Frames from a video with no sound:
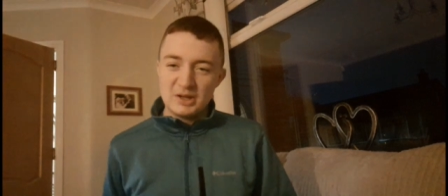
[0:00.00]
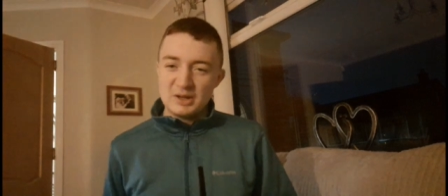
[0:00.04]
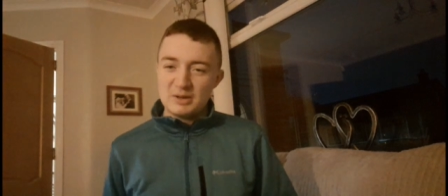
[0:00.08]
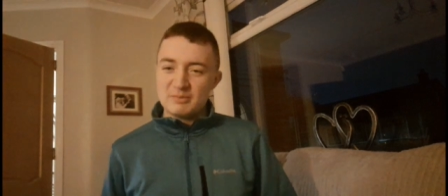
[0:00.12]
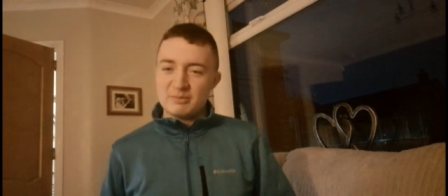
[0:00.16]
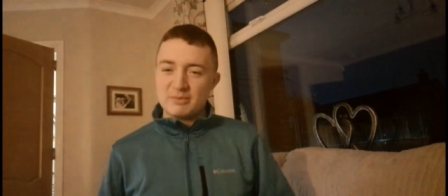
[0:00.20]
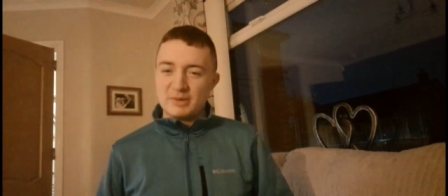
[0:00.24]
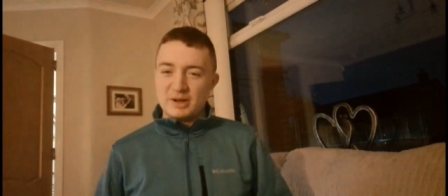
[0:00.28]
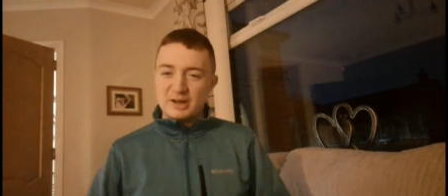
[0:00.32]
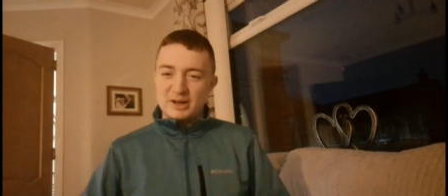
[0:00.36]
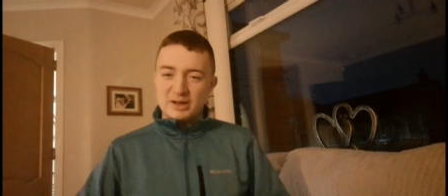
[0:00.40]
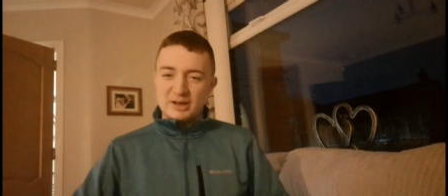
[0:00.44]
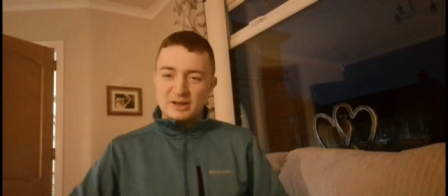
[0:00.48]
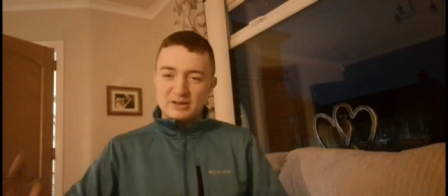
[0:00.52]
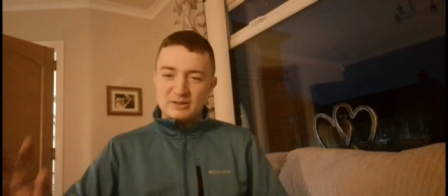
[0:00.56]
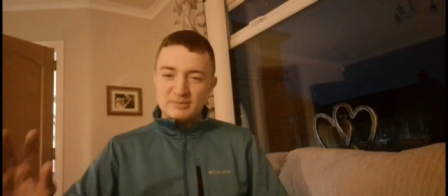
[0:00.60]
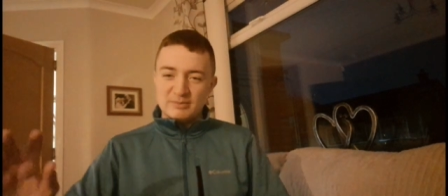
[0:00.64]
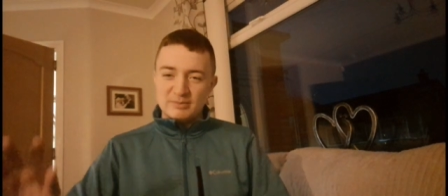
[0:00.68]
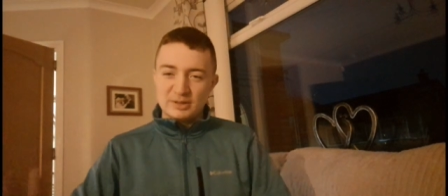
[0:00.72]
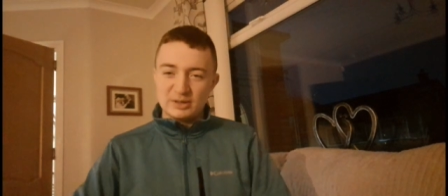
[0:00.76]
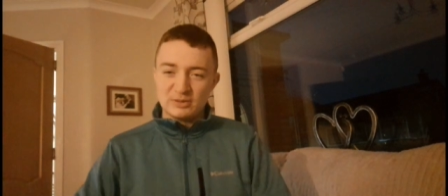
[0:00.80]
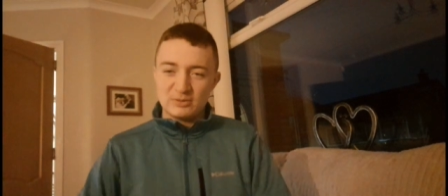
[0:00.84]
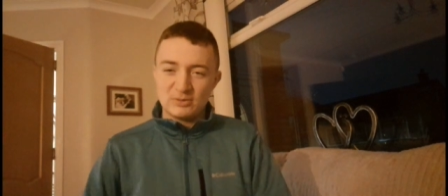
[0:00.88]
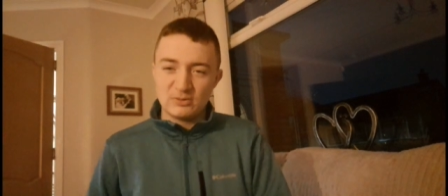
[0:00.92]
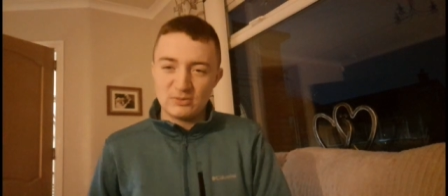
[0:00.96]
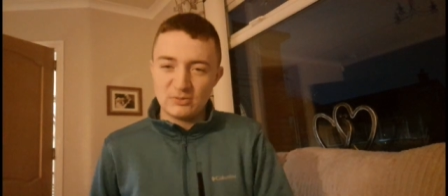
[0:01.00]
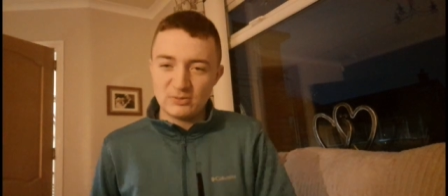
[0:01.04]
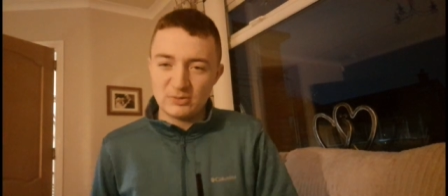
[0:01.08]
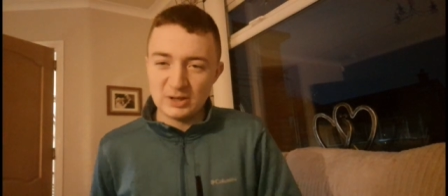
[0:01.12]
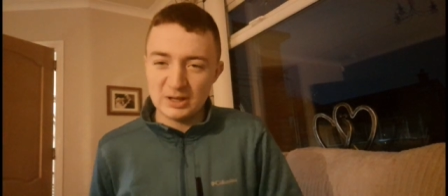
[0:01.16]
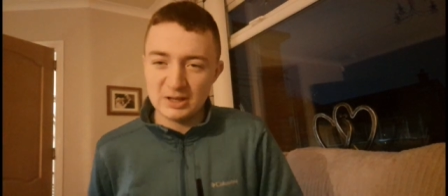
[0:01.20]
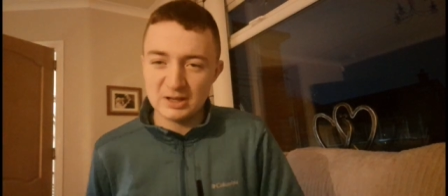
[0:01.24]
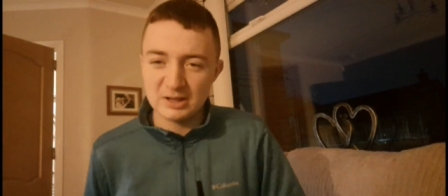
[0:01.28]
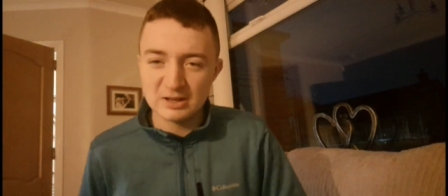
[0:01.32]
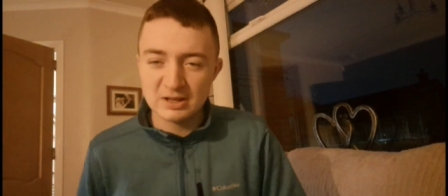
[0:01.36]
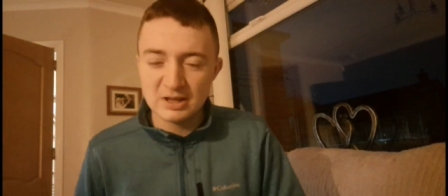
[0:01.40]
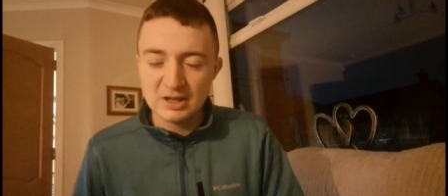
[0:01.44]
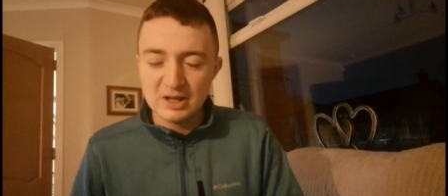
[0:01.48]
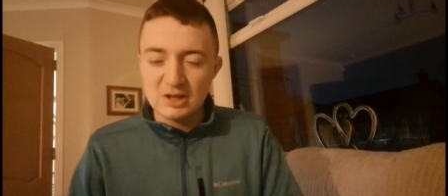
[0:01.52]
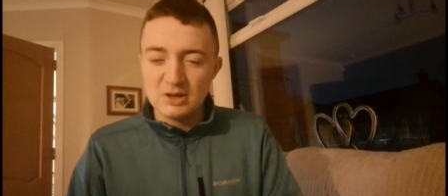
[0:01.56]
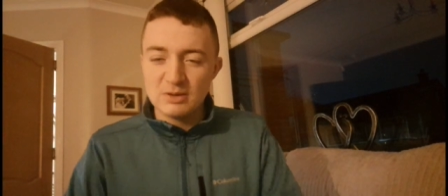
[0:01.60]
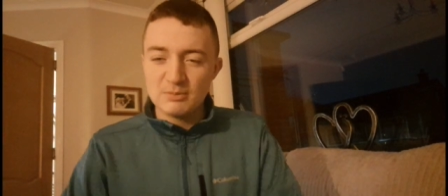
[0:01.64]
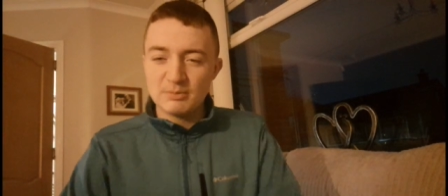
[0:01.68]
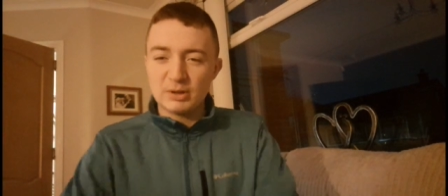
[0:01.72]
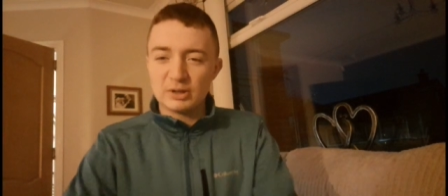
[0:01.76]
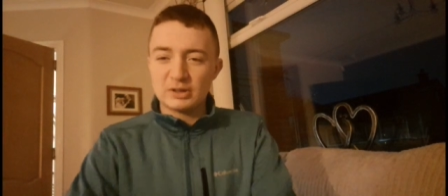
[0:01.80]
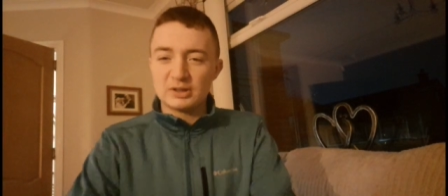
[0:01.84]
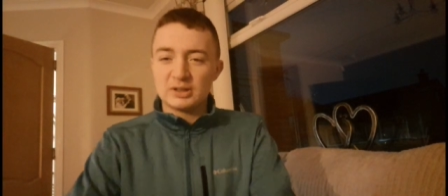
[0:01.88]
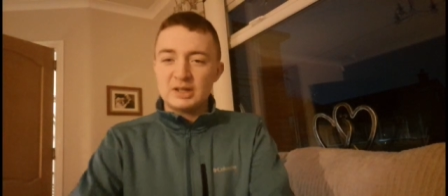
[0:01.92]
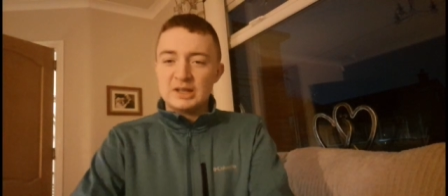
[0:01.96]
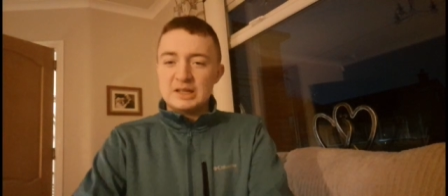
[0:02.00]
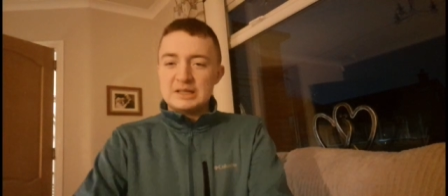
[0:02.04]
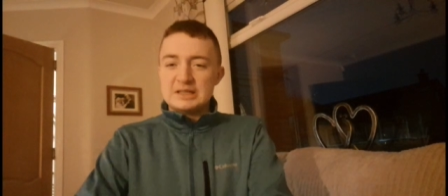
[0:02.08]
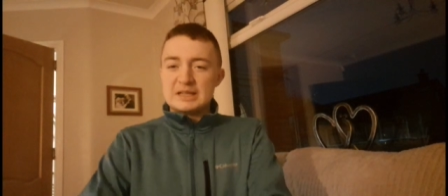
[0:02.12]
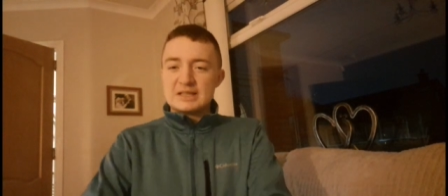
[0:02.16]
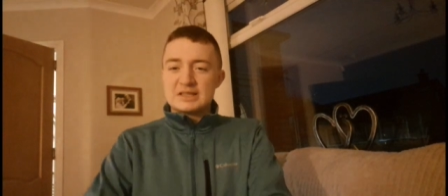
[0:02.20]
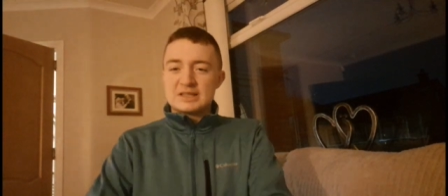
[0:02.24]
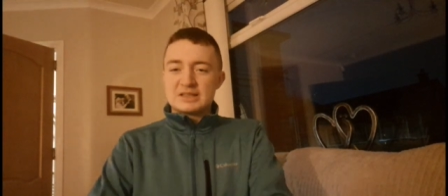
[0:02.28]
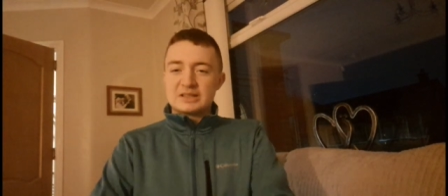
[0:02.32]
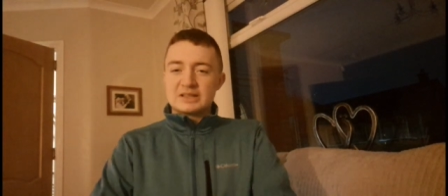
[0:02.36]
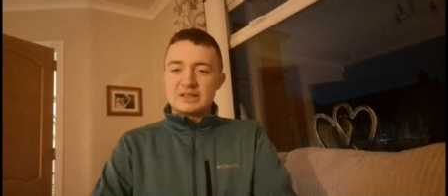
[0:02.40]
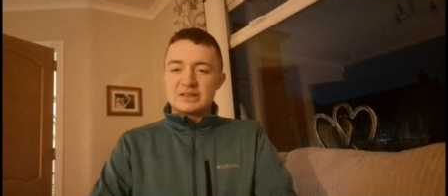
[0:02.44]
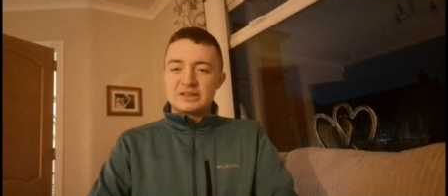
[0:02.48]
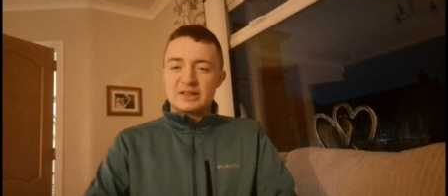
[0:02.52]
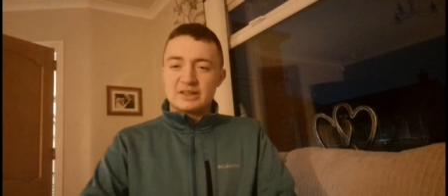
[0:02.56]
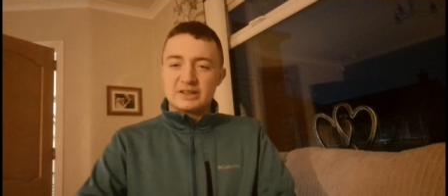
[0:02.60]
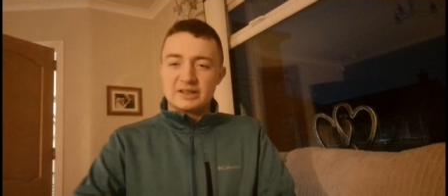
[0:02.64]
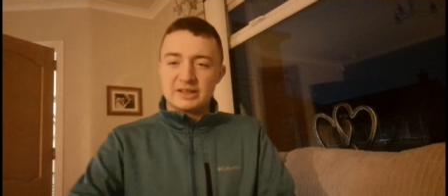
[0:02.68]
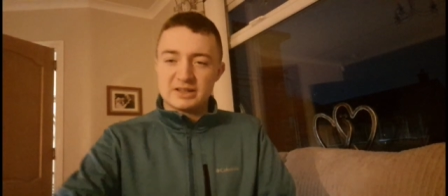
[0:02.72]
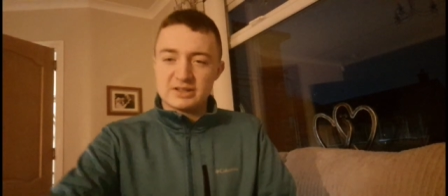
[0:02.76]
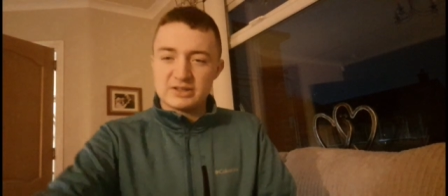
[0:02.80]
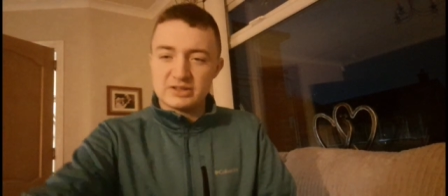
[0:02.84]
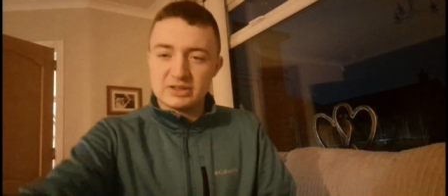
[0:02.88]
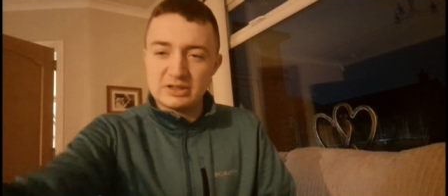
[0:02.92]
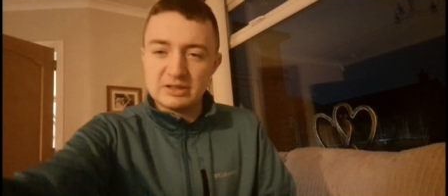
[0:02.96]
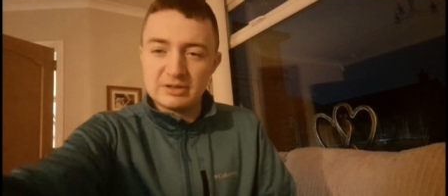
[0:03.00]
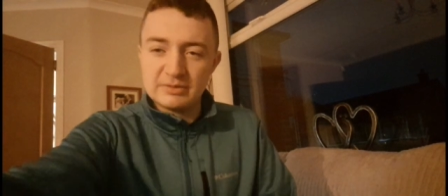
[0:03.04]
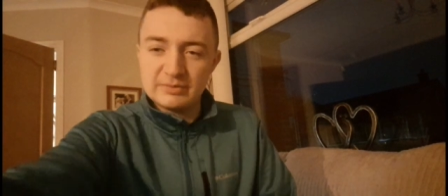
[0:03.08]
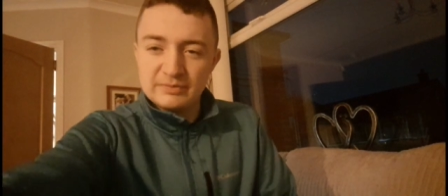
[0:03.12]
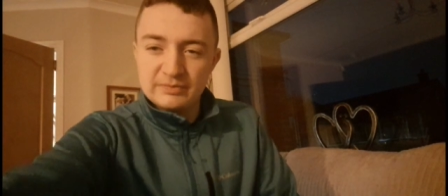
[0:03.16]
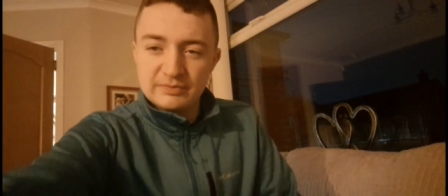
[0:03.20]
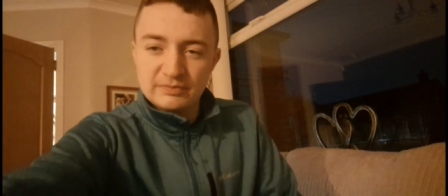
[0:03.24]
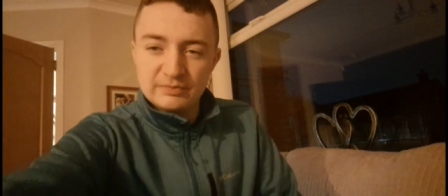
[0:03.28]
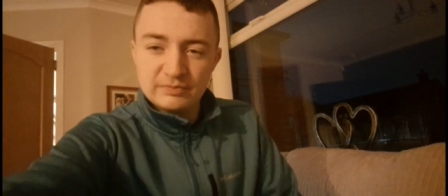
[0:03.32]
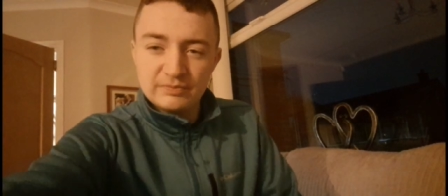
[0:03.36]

my midfield. But let's get into the next game.